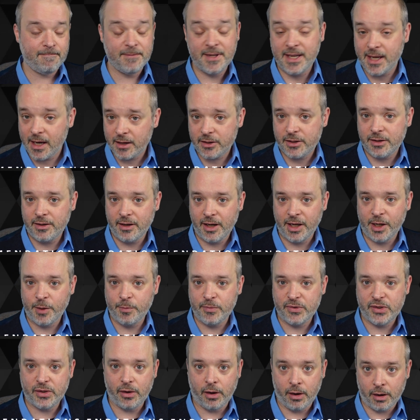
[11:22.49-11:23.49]
The action
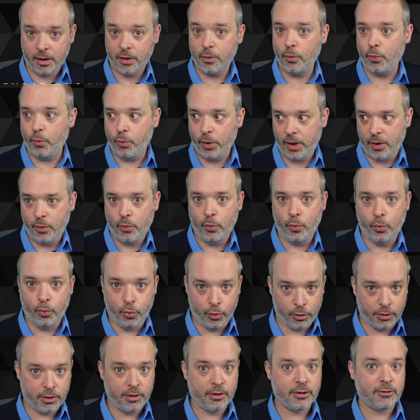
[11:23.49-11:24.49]
items are what
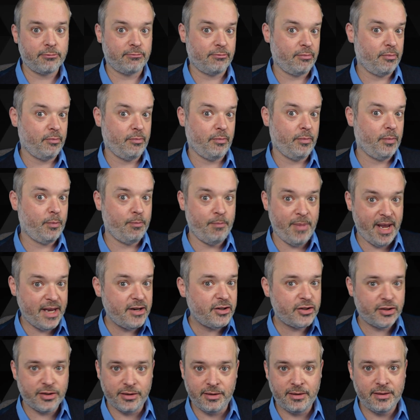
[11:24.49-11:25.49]
were
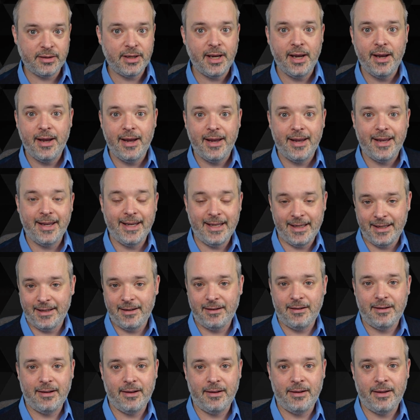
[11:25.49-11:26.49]
mentioned
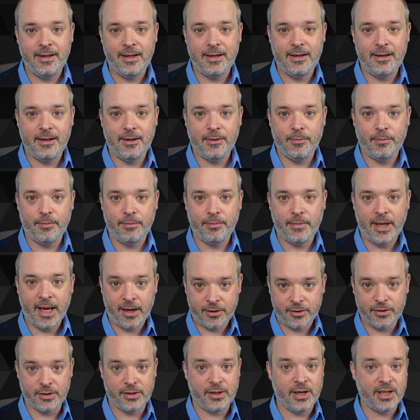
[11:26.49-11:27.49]
in the
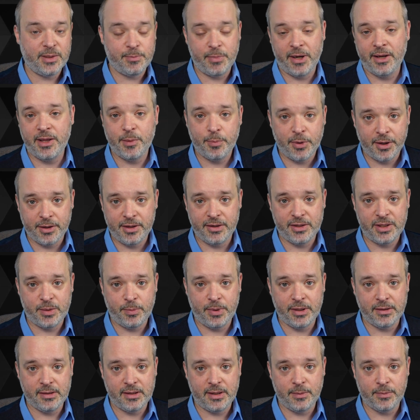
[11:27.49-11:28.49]
exercise by the
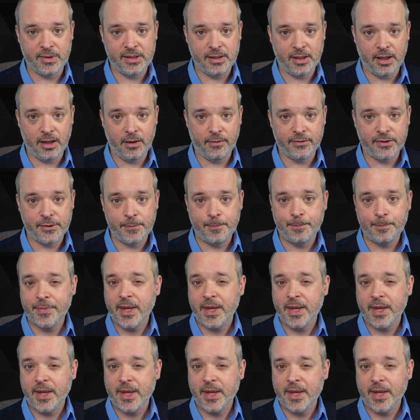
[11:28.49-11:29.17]
participants themselves.